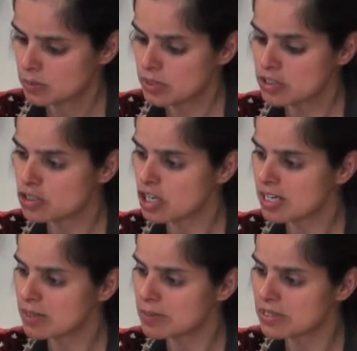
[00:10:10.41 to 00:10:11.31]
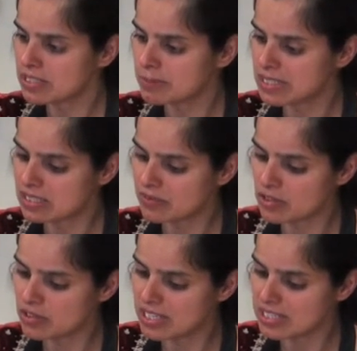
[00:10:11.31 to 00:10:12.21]
When you're talking about expensive
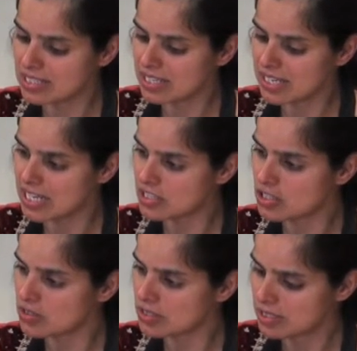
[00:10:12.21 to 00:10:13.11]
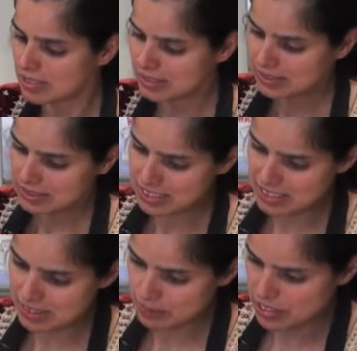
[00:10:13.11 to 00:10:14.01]
ingredients like cashews,
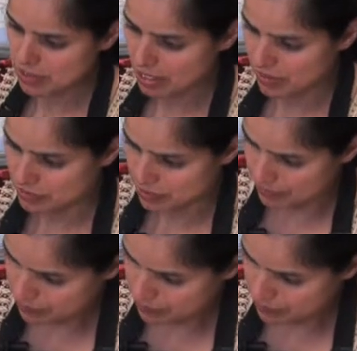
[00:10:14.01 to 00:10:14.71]
that's something you're after.